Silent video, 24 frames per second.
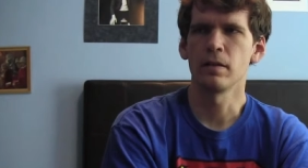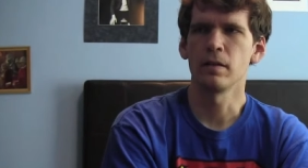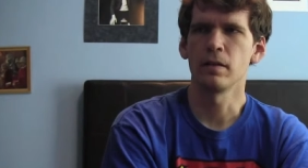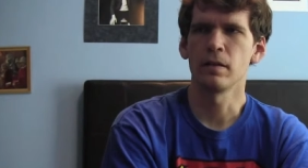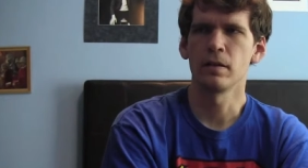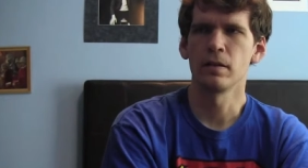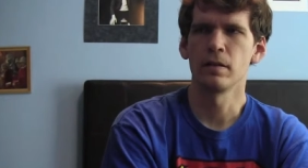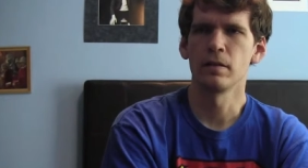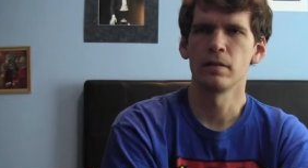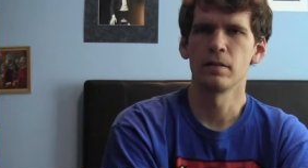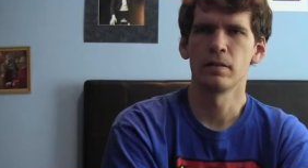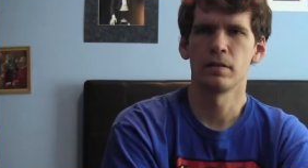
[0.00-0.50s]

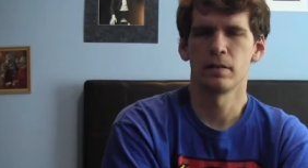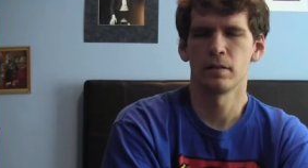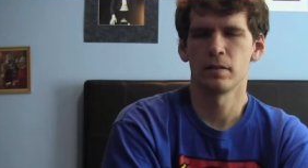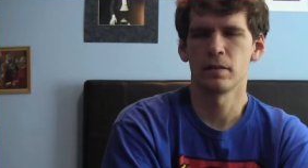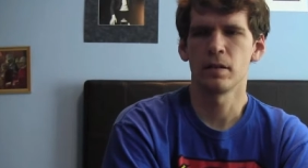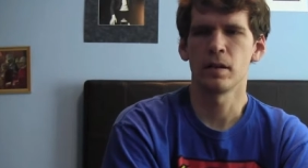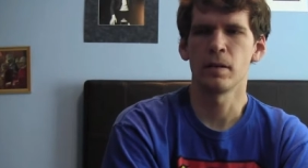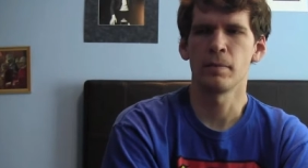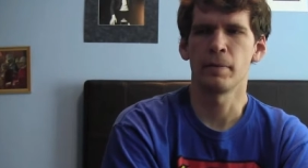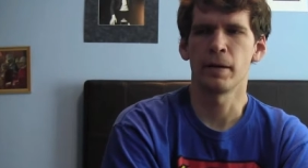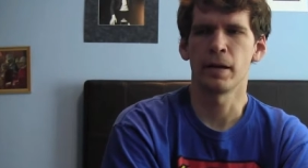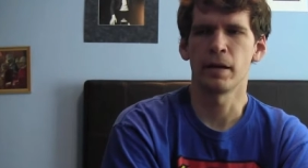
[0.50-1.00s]
Uh,
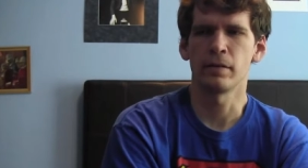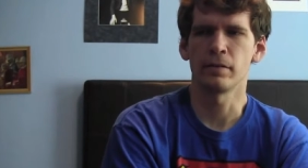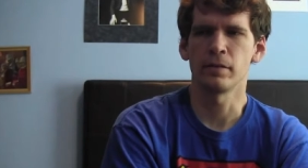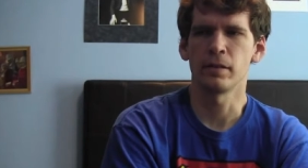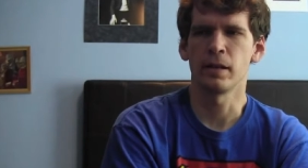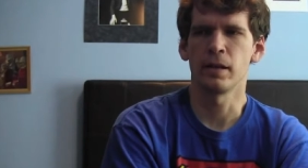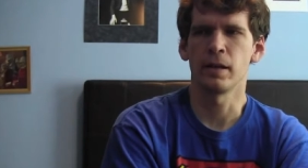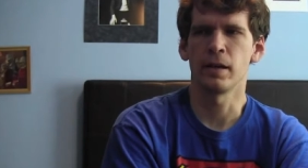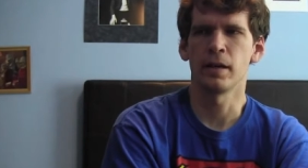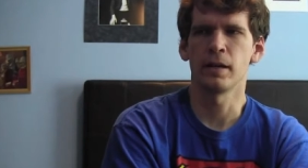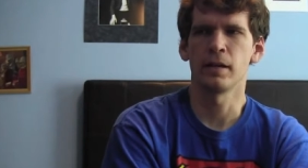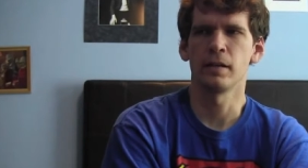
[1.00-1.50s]
about
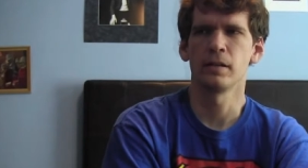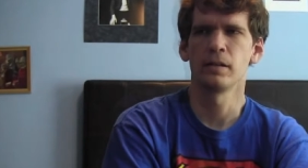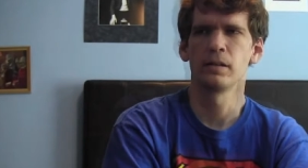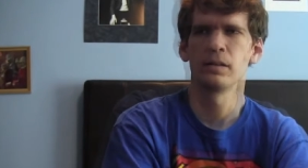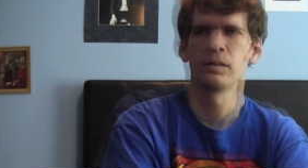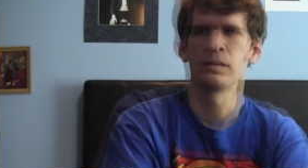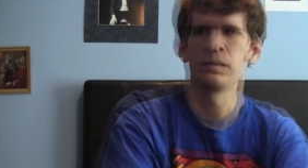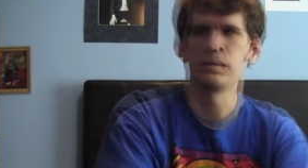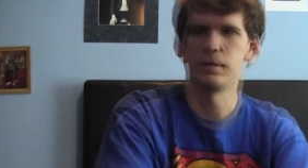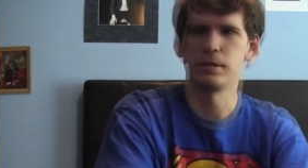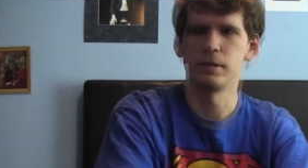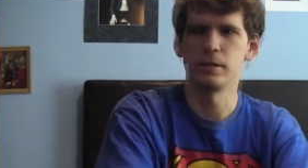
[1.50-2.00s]
that.
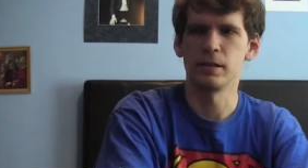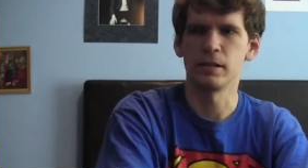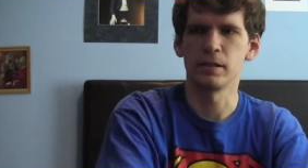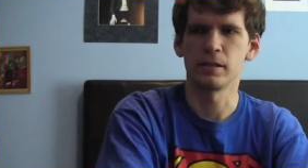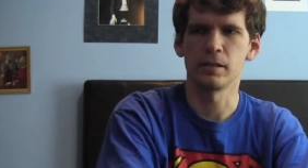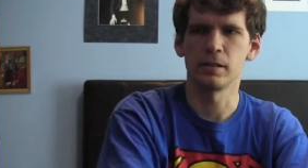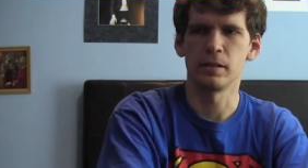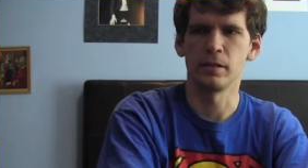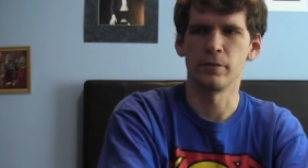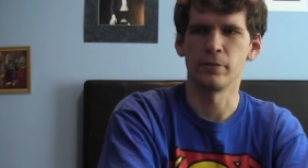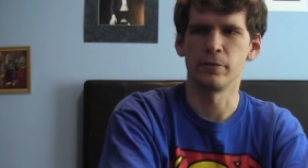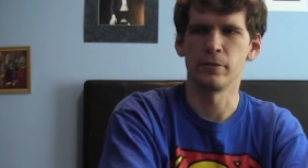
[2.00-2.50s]

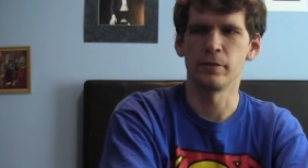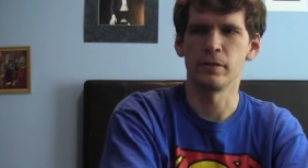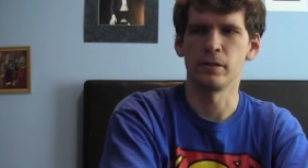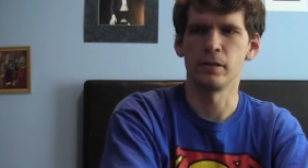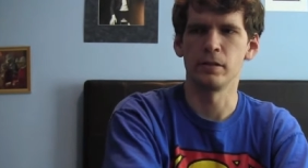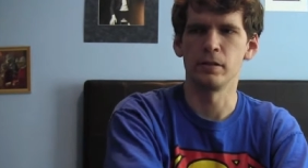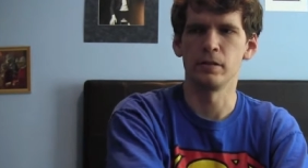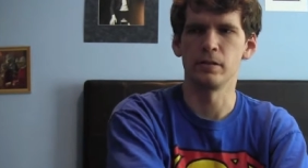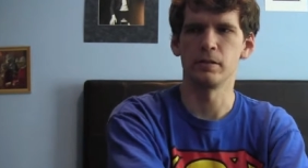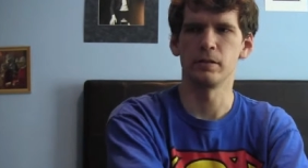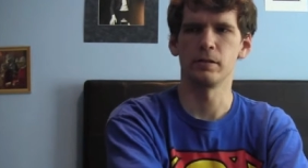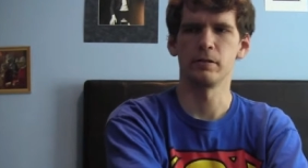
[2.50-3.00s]

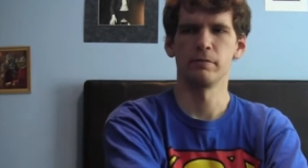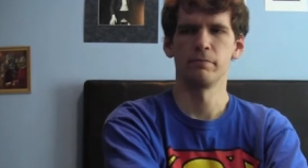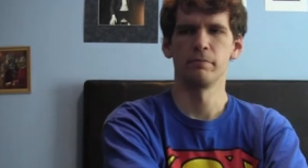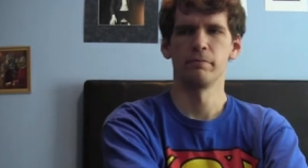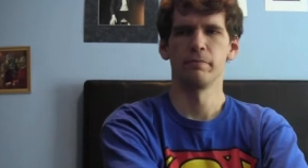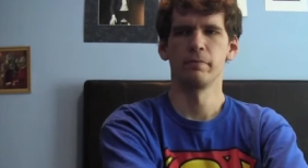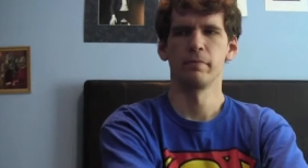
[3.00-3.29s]
600 is